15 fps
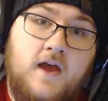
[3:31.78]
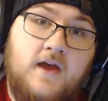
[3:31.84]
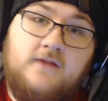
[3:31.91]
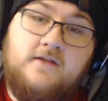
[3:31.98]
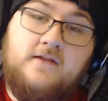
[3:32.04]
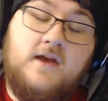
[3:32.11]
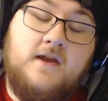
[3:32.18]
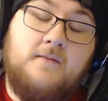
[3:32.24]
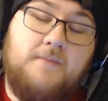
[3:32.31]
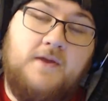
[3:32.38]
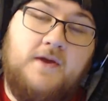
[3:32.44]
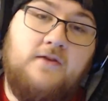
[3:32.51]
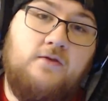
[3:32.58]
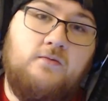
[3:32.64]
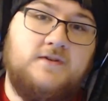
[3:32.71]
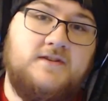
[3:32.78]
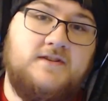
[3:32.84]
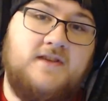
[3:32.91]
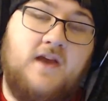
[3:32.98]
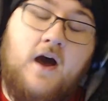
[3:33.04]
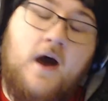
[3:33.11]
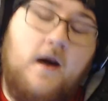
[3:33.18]
then pyth was
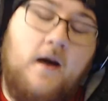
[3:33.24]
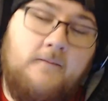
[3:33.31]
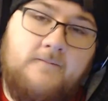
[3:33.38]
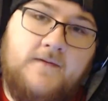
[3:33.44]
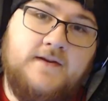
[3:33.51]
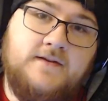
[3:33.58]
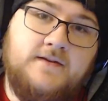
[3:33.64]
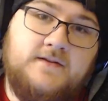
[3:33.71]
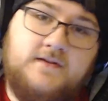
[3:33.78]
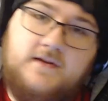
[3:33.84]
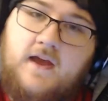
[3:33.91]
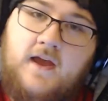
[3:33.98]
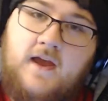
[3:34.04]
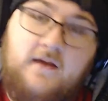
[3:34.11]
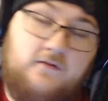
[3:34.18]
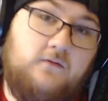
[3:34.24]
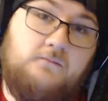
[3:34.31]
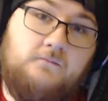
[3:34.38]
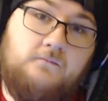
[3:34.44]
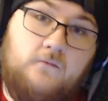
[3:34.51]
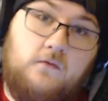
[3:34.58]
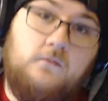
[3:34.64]
the obvious and,
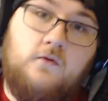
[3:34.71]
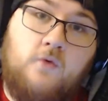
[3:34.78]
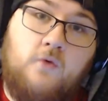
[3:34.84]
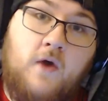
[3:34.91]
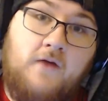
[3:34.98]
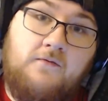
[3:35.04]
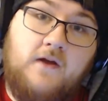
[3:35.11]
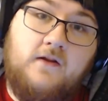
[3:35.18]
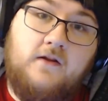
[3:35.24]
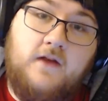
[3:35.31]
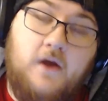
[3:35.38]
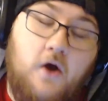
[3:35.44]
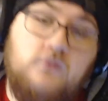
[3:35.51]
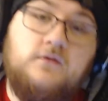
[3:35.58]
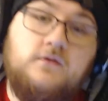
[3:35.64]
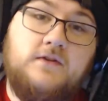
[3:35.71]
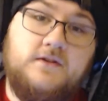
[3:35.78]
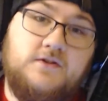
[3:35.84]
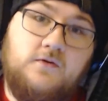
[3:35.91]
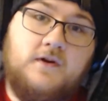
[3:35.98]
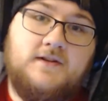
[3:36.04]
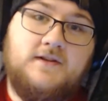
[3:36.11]
quite frankly, only
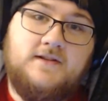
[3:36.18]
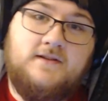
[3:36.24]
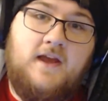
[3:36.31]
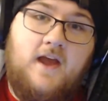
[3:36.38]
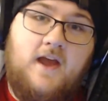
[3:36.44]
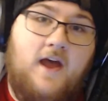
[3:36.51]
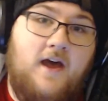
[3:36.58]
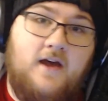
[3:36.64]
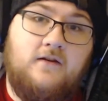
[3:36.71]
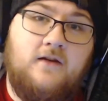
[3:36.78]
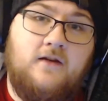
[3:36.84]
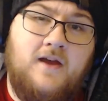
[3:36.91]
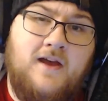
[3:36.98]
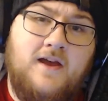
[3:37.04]
choice that they had.